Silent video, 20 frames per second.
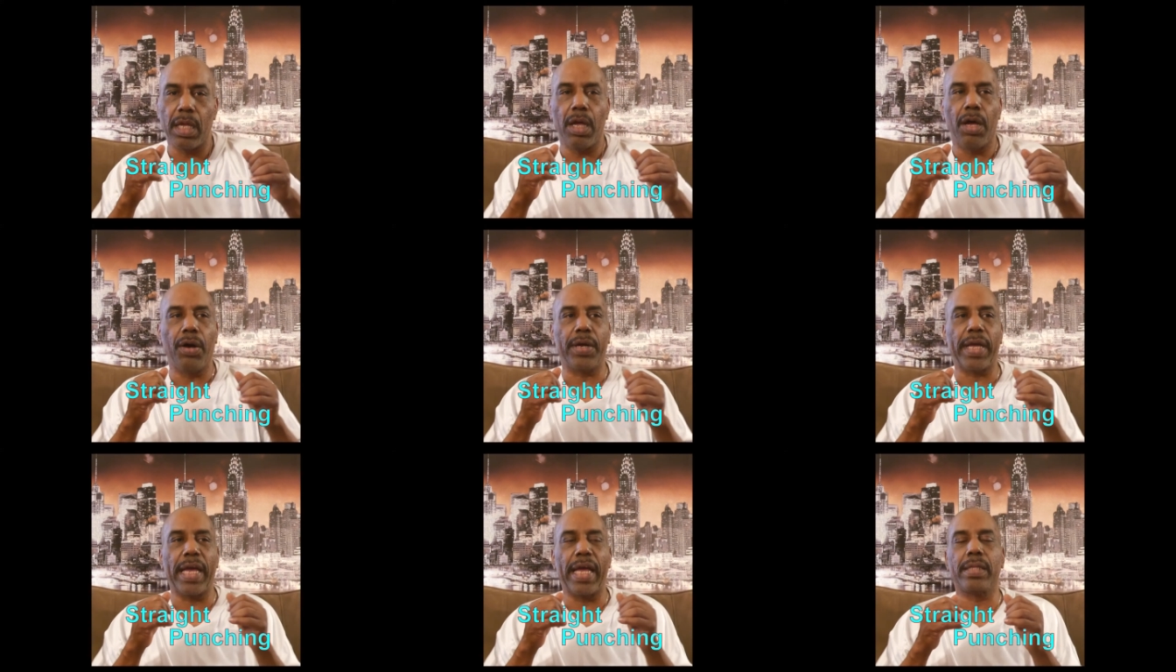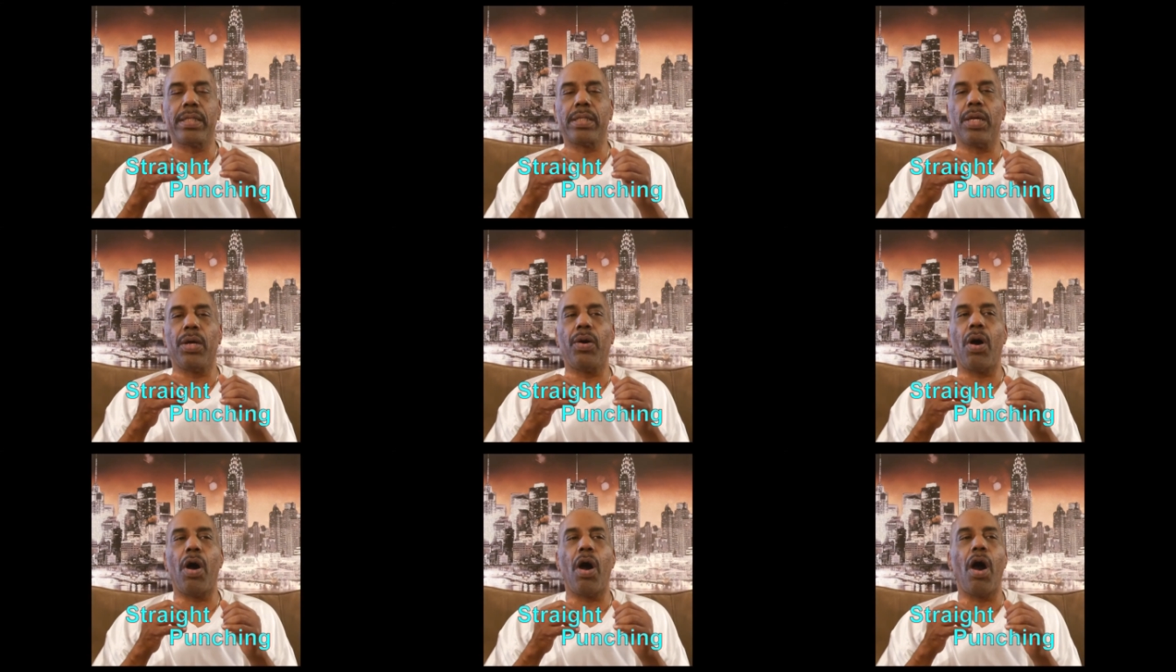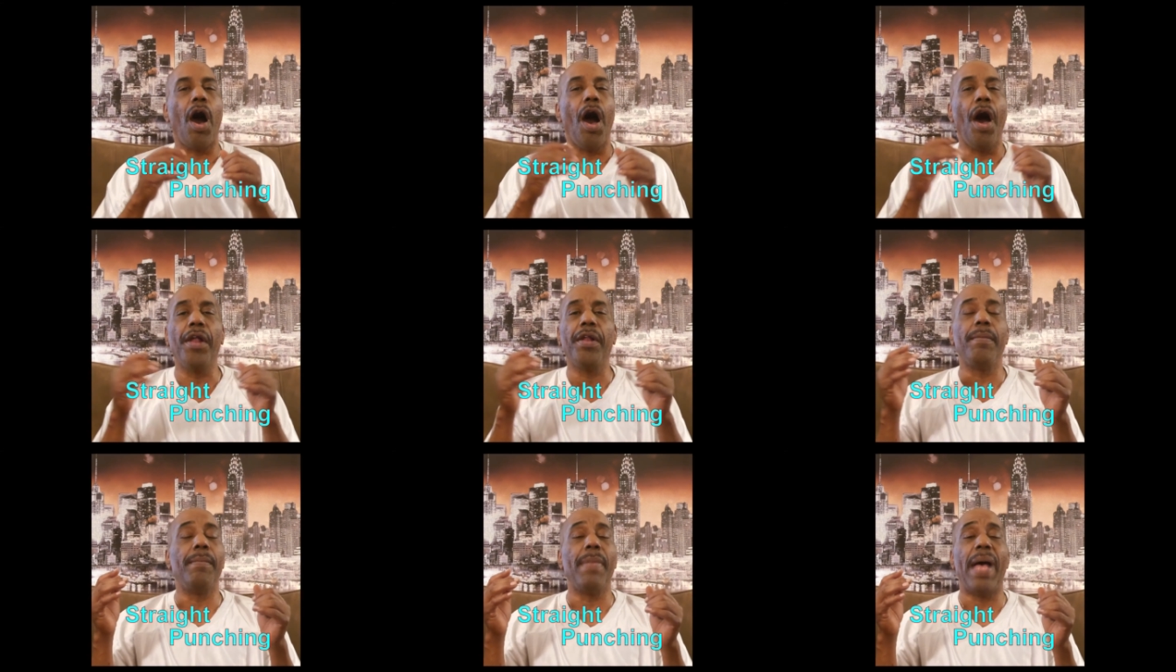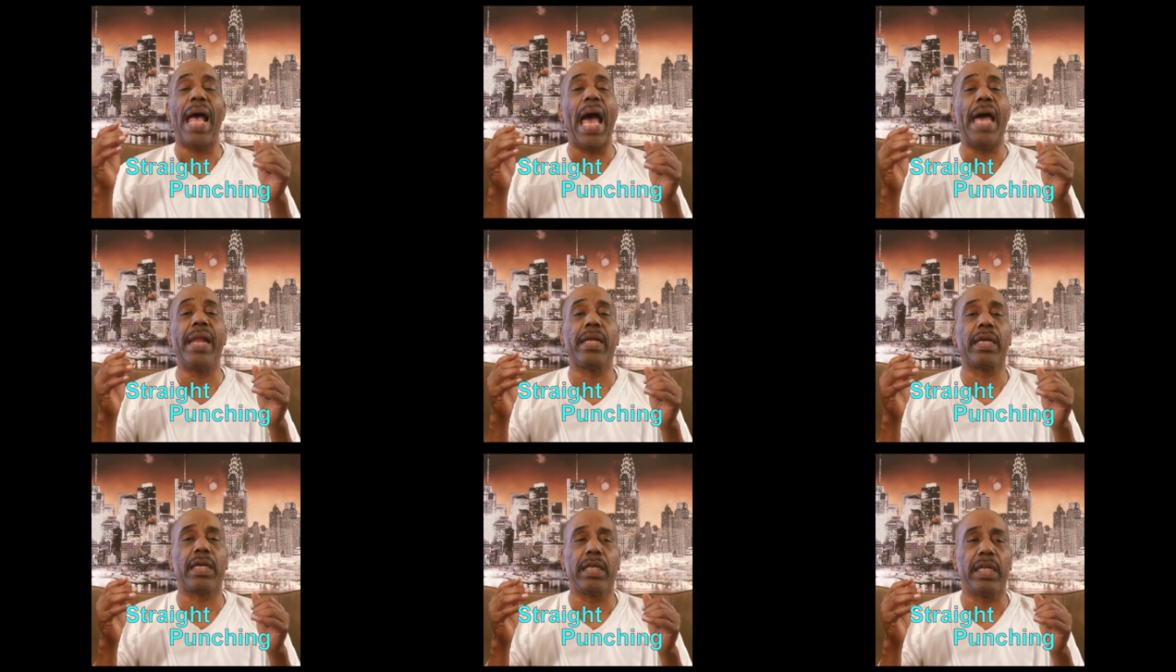Okay, so
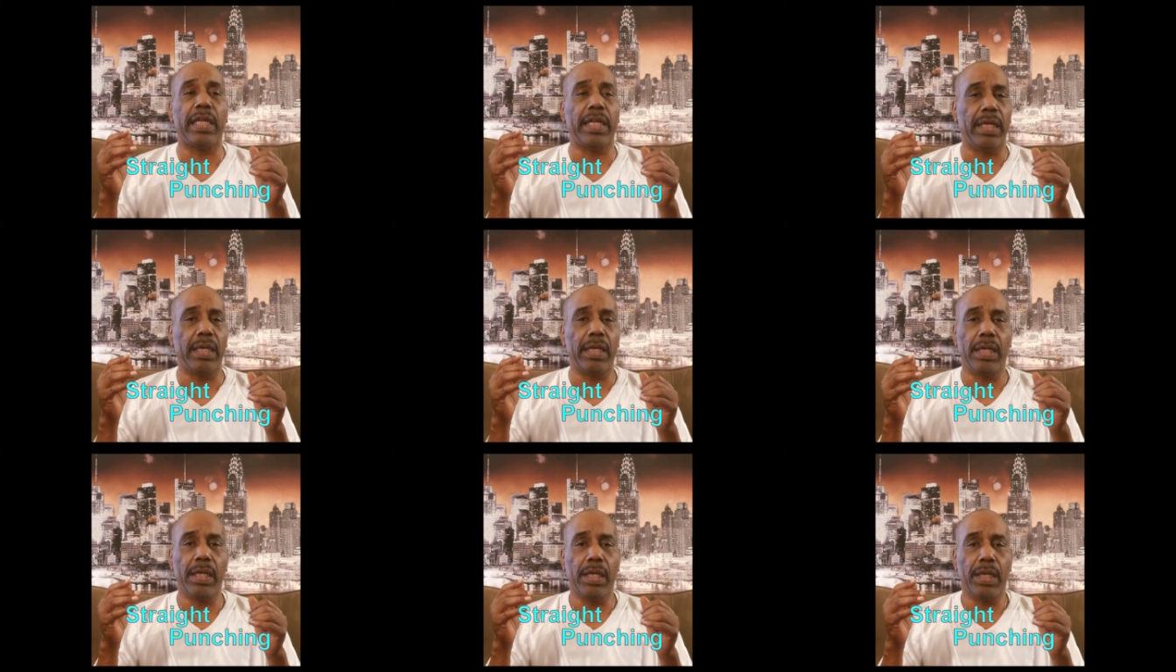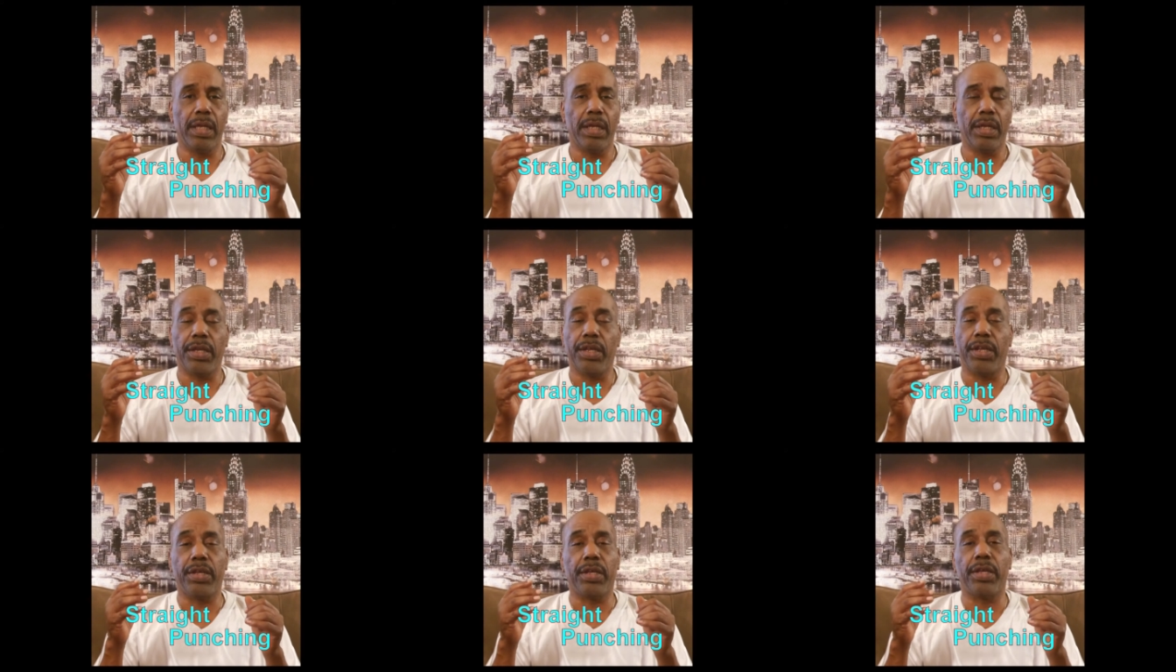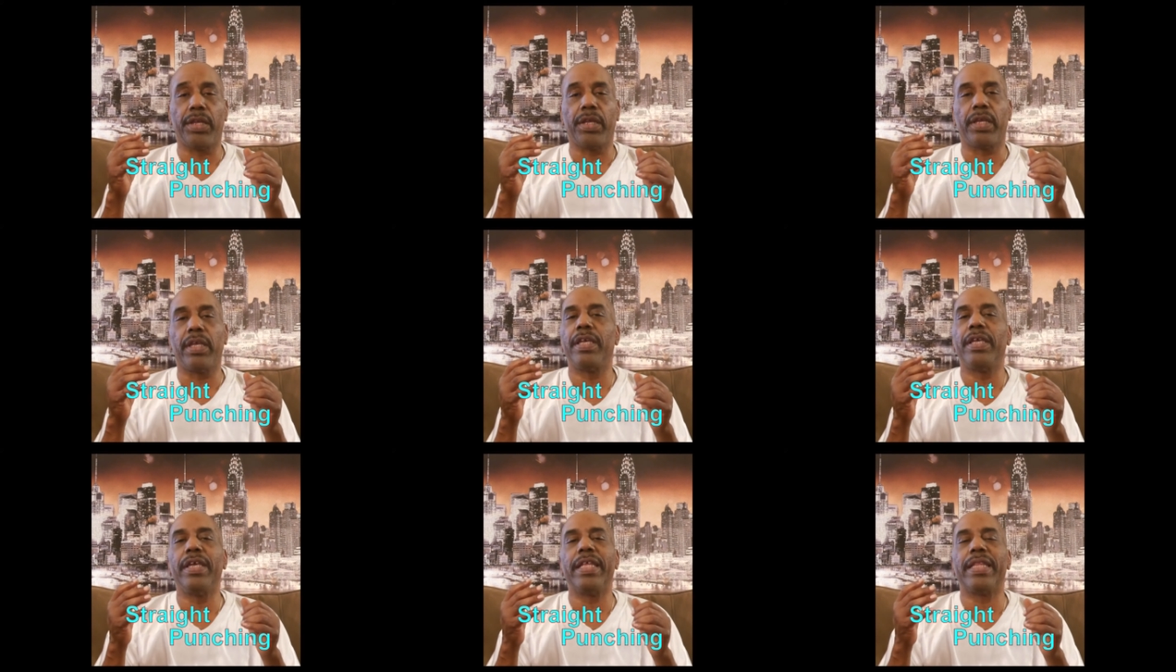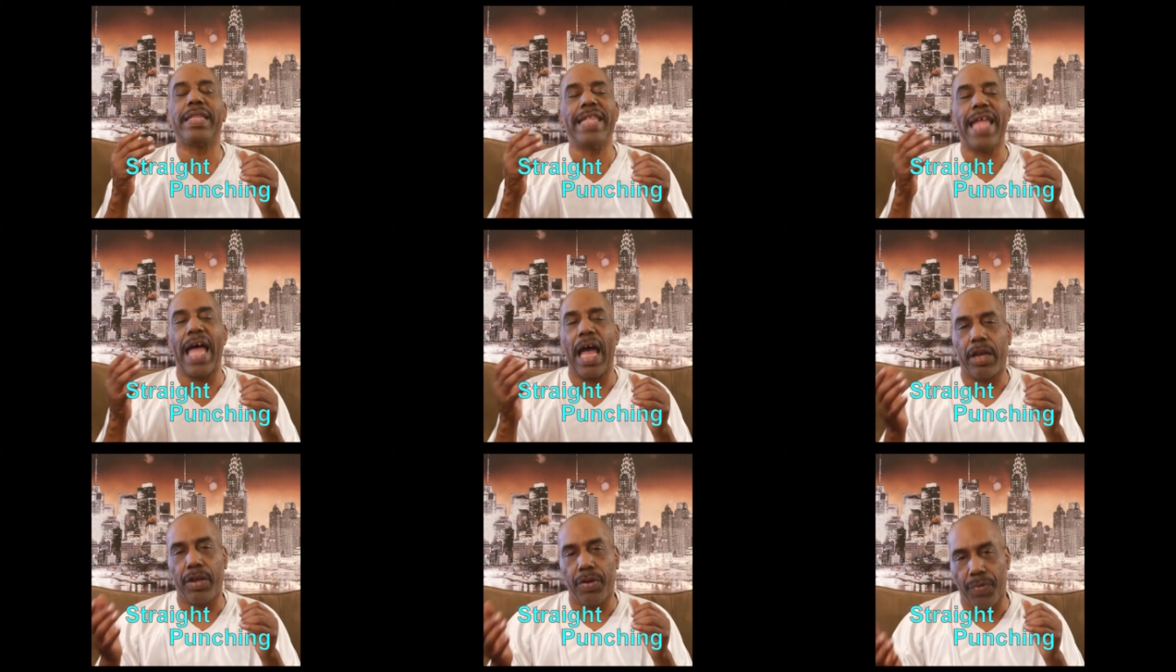automatically, it's
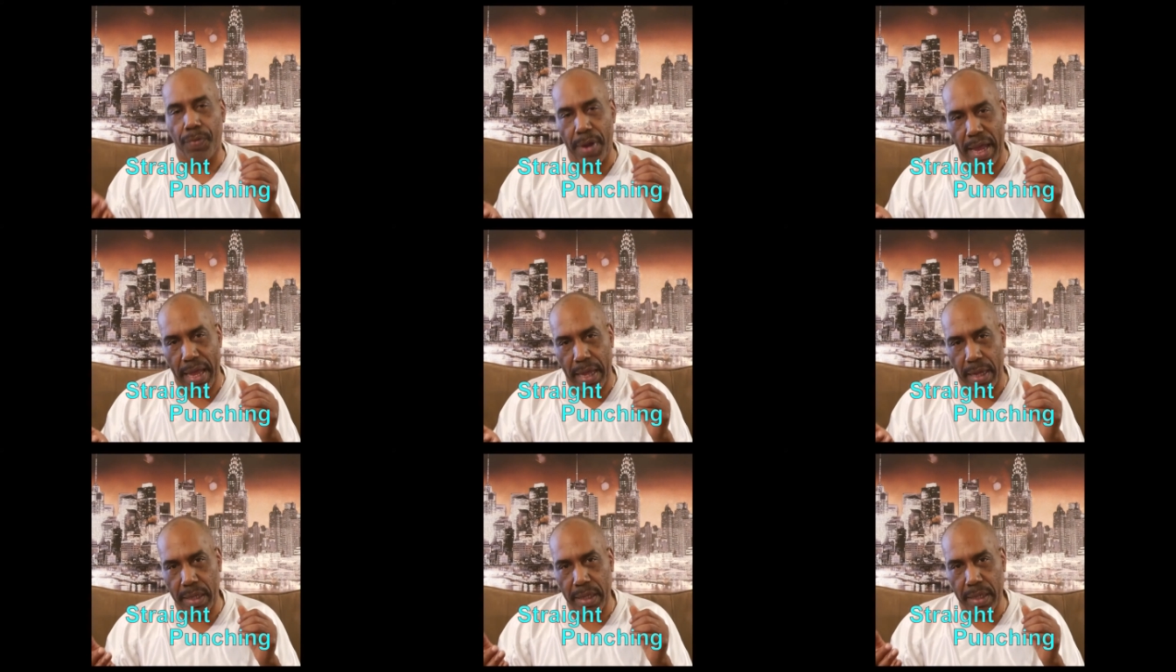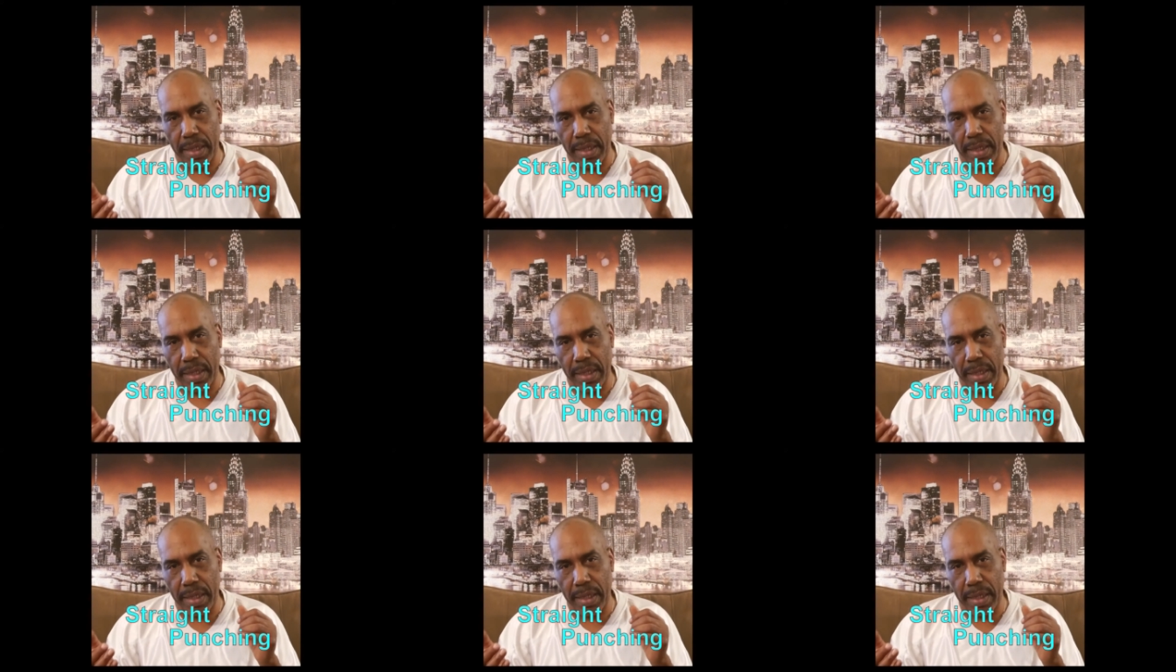not correct.